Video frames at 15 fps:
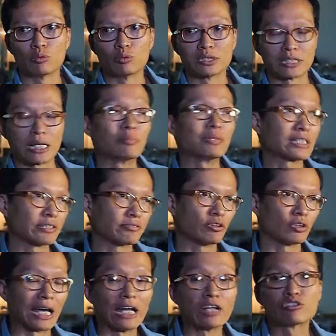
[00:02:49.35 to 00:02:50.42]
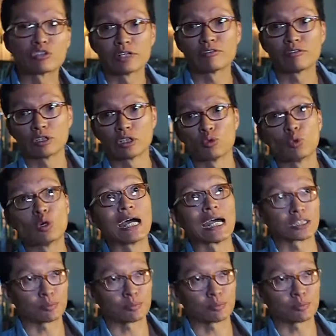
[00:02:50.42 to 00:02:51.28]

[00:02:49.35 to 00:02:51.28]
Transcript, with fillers: we submitted for entry for the World